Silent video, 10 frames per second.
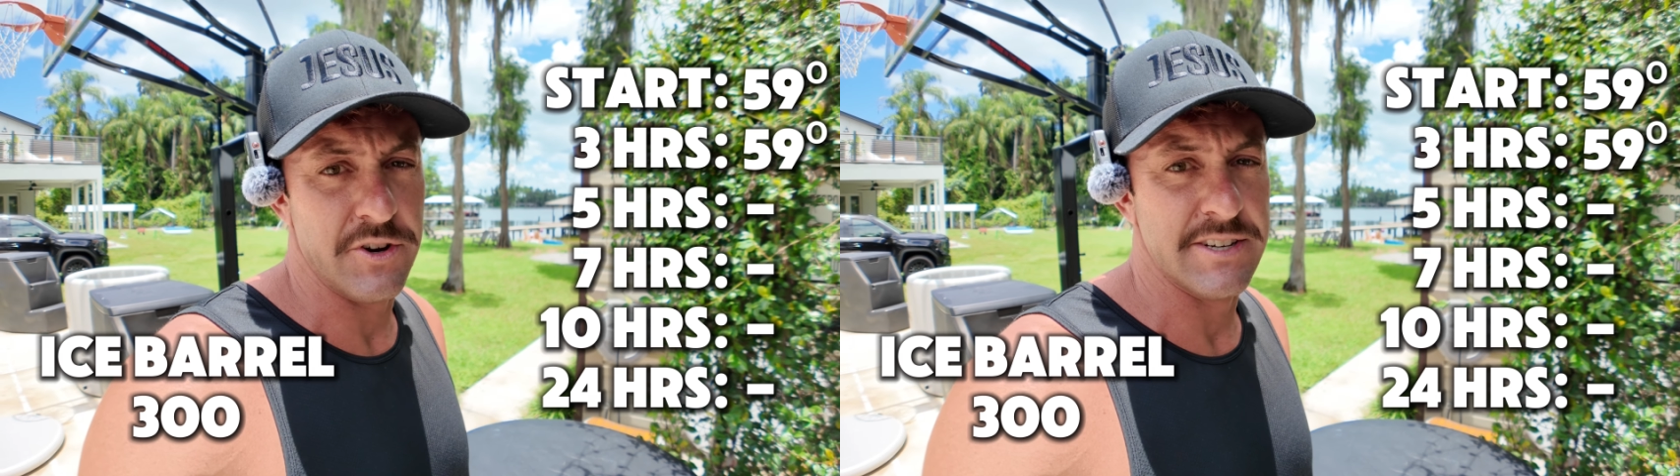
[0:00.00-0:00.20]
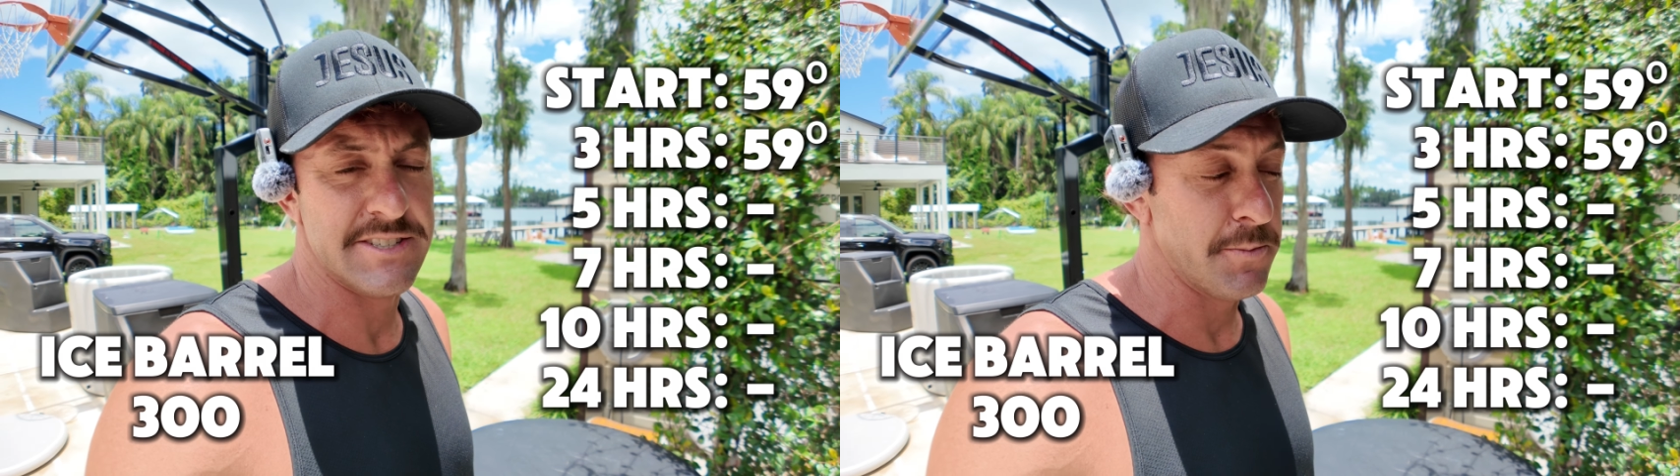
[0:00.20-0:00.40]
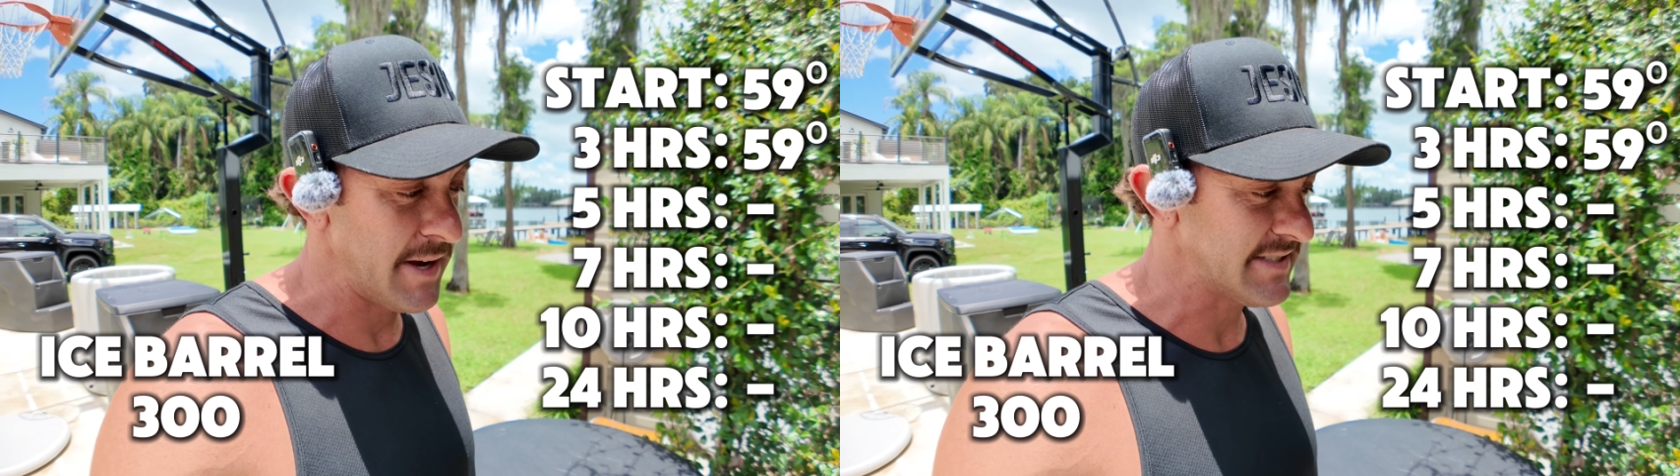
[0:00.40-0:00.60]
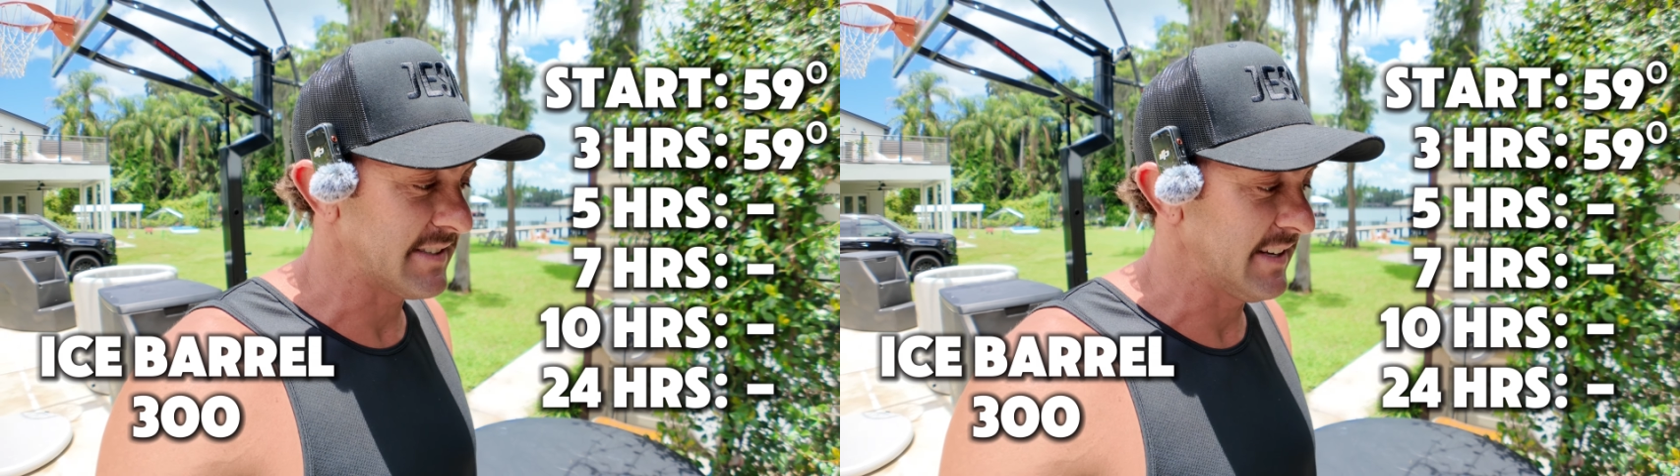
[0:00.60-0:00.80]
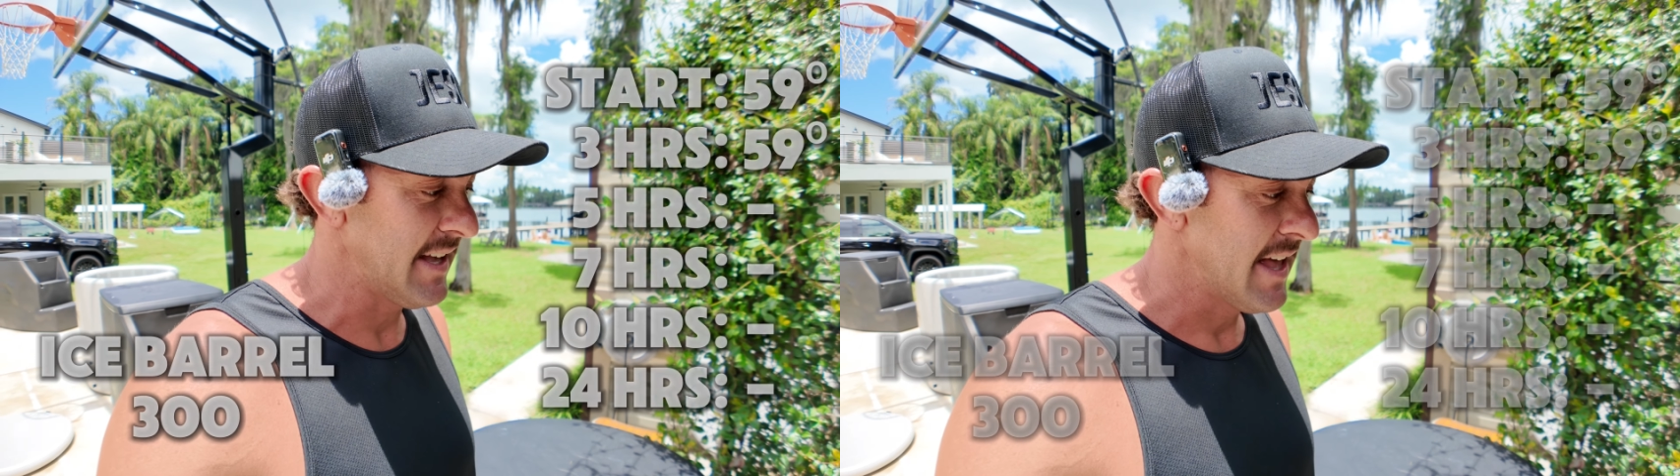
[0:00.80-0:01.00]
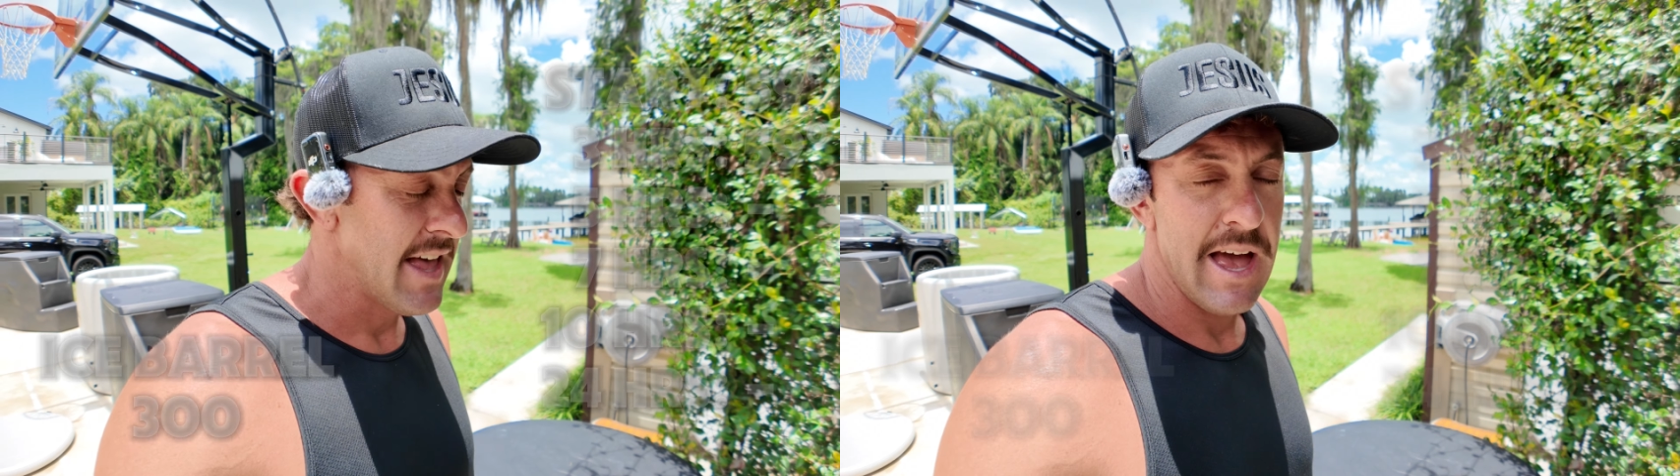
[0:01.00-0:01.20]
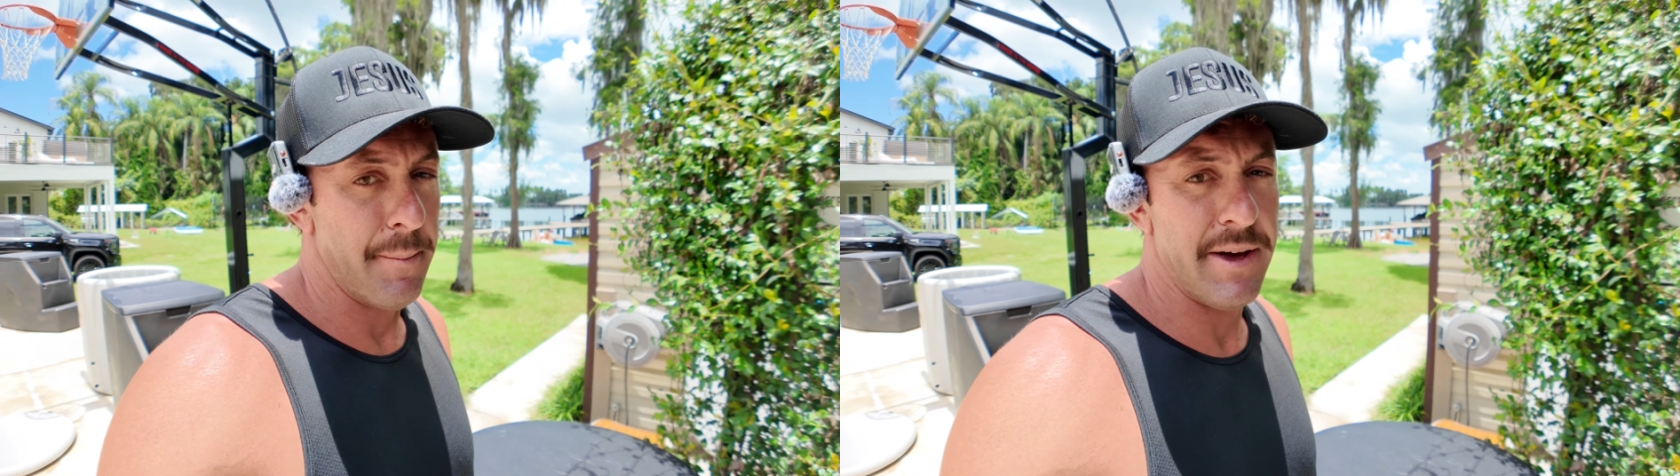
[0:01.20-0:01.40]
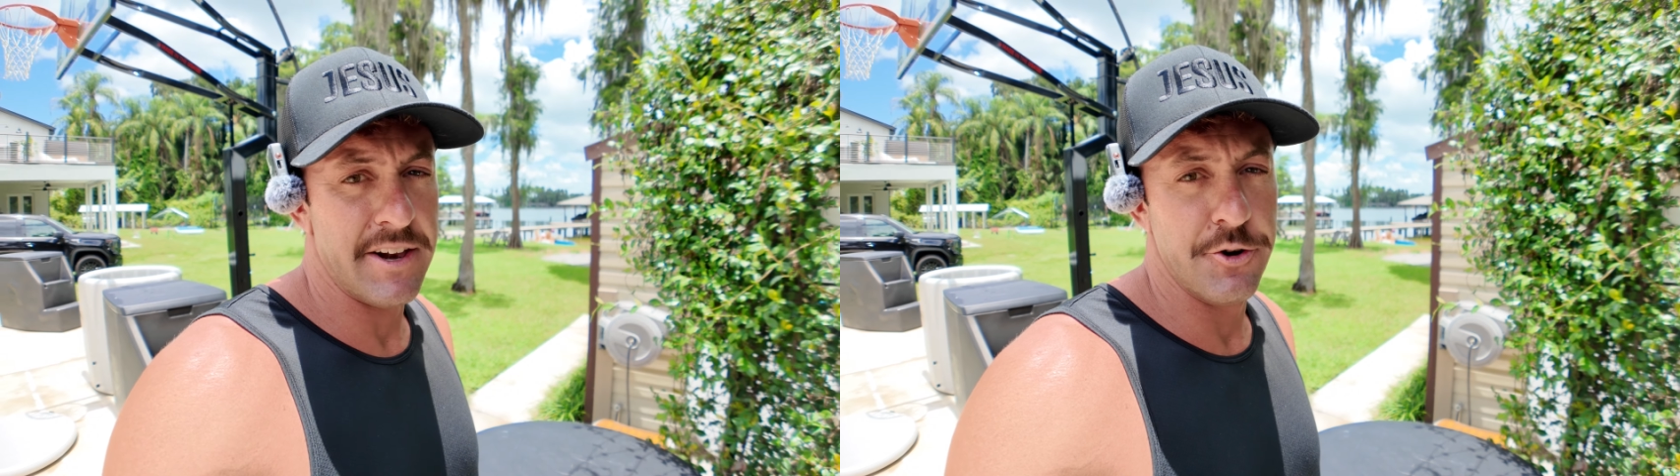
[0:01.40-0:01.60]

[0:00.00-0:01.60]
degrees. So basically, I'm not